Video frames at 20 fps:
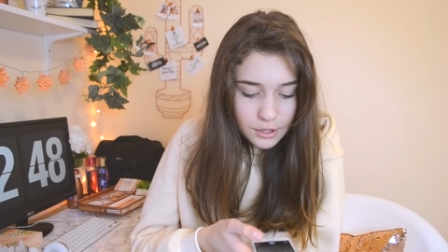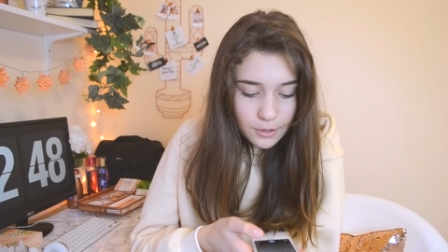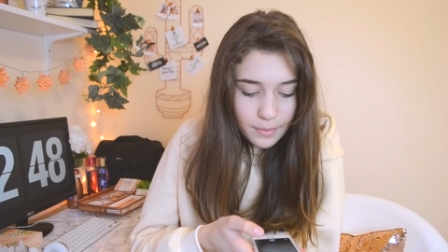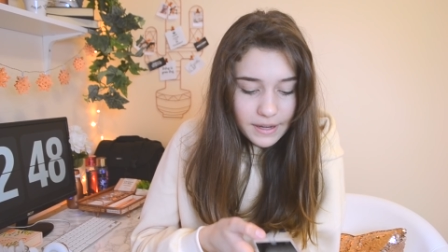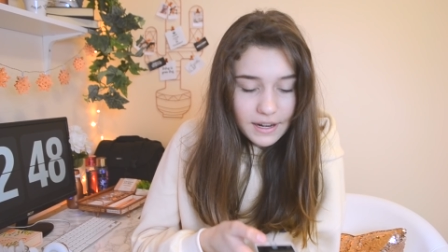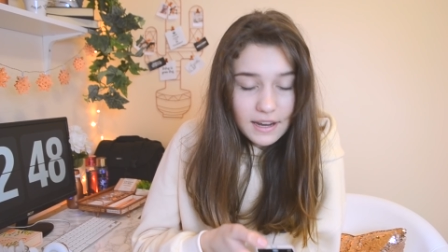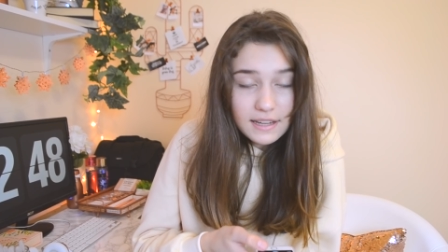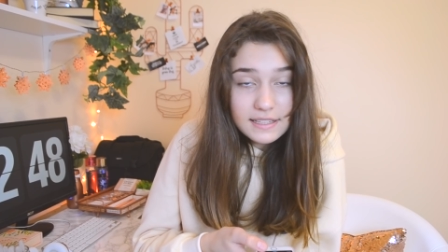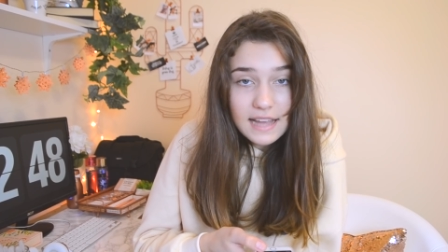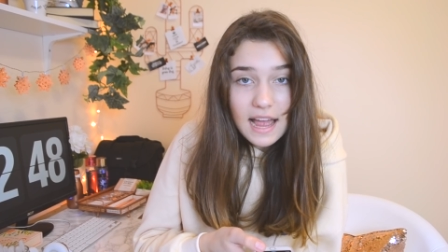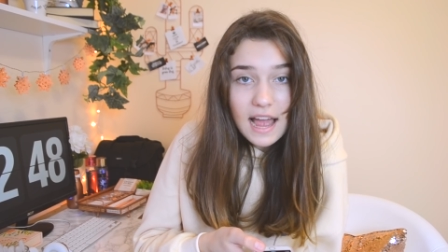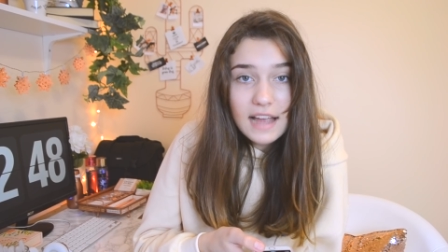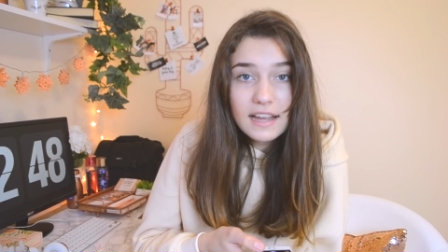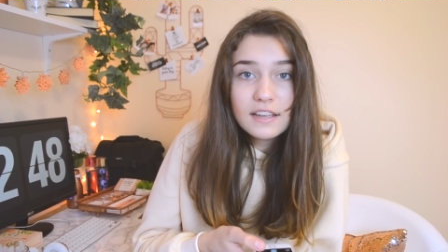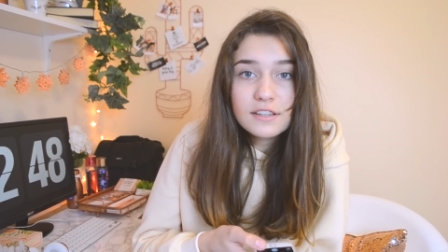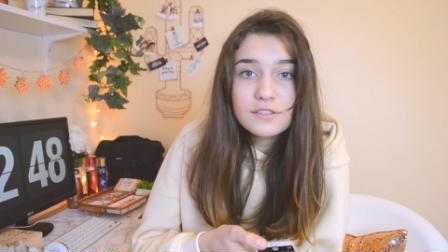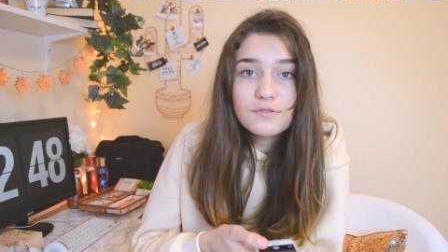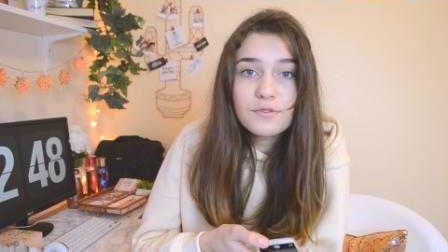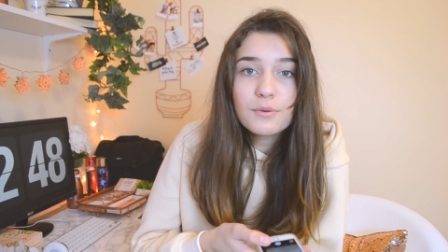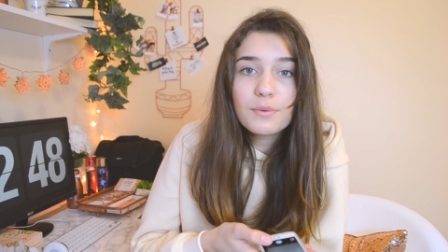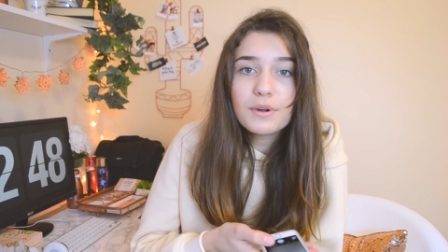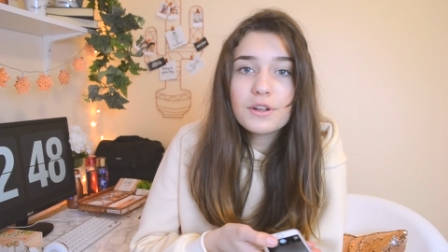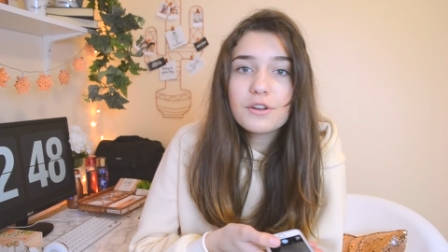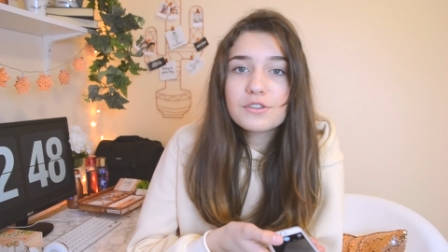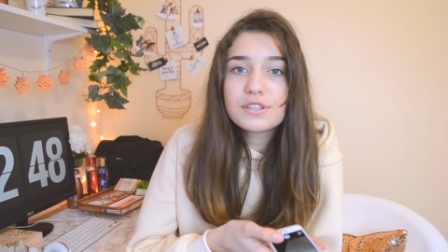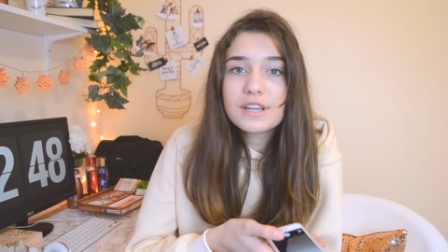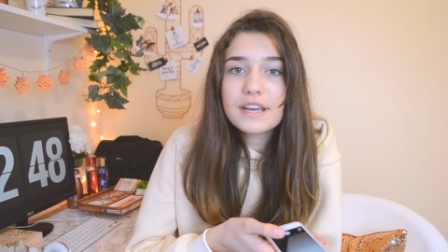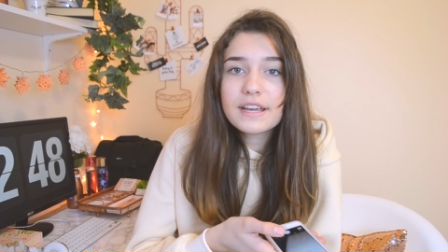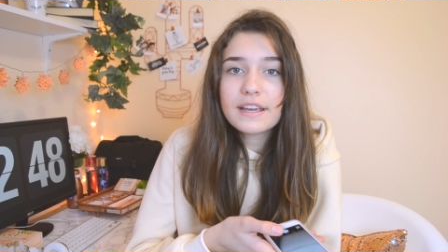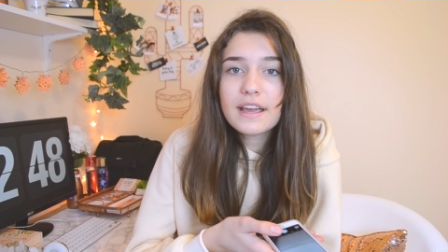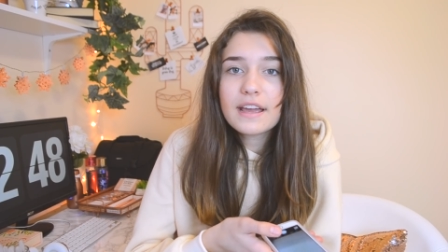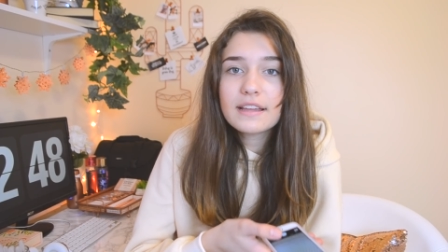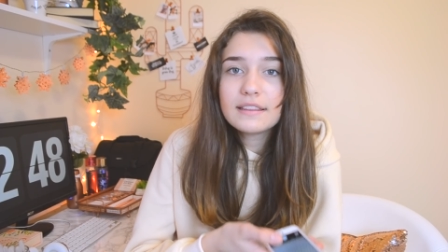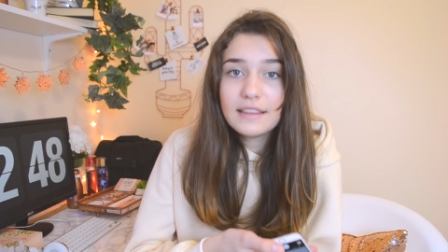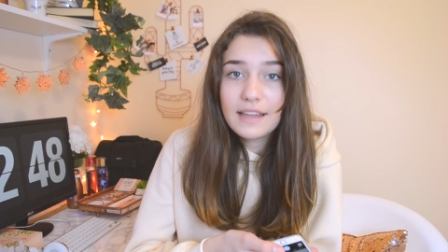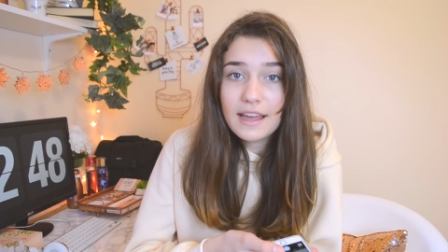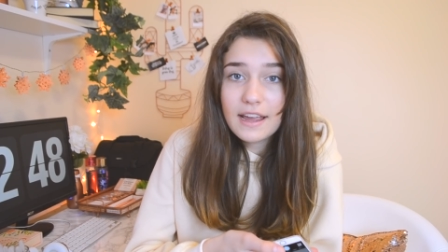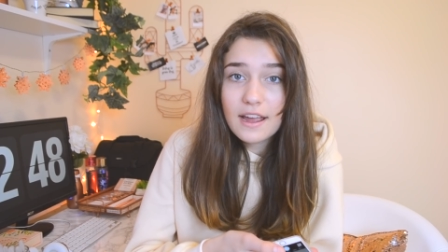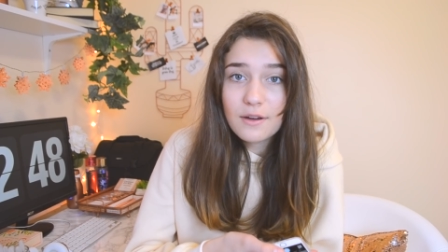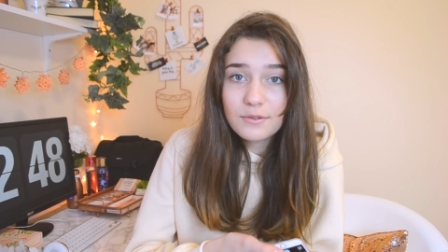my next hack is for when you're
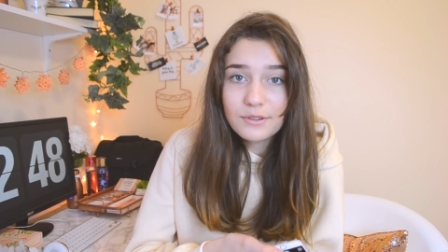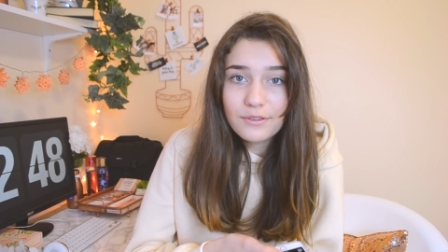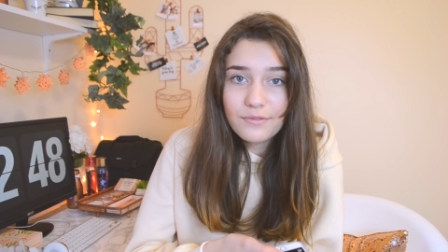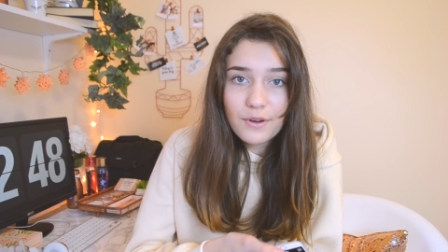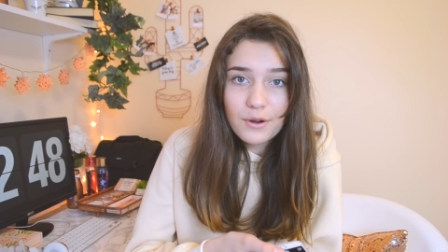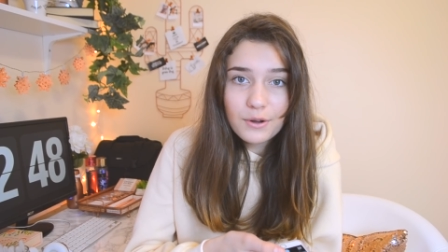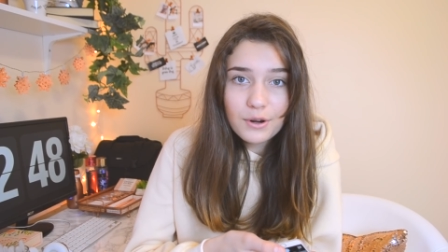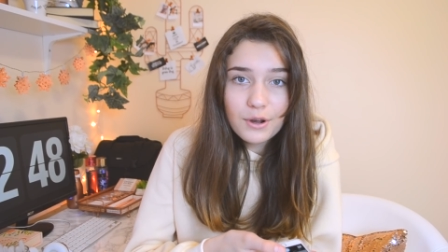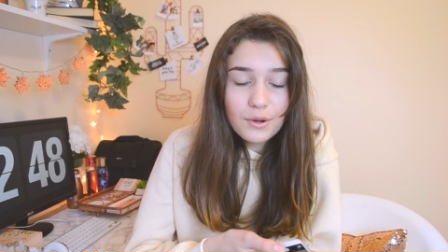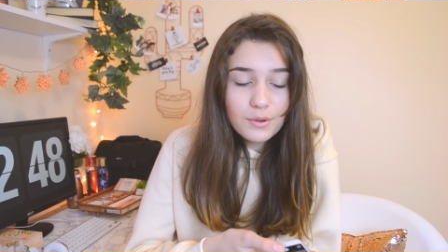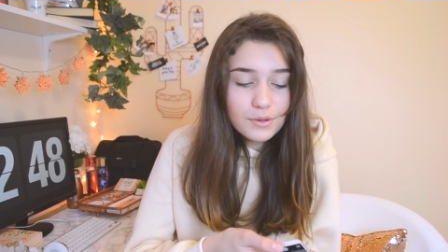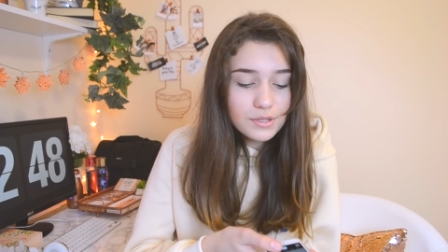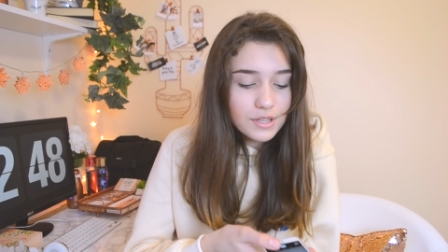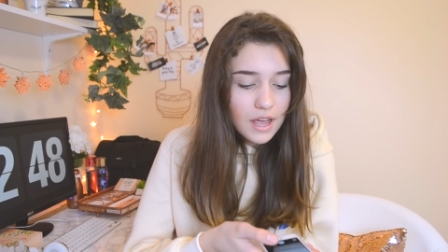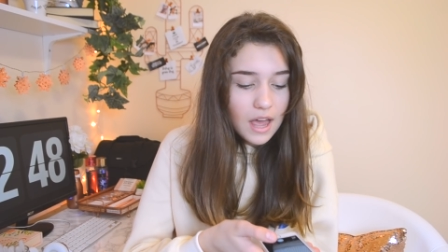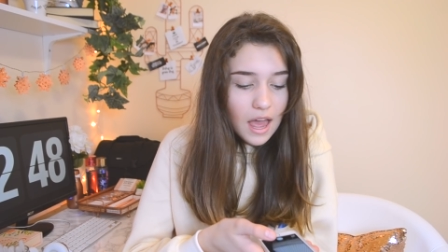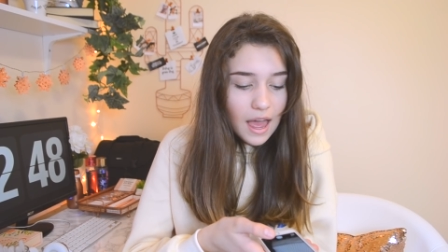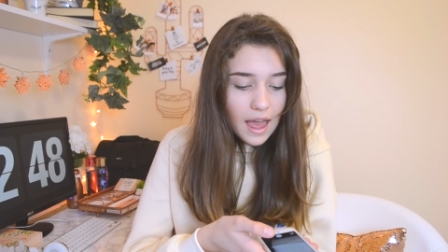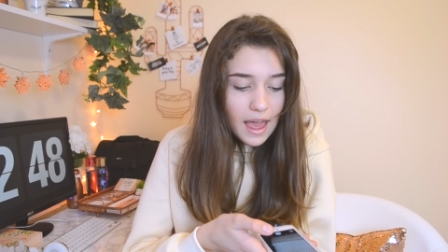taking layout photos.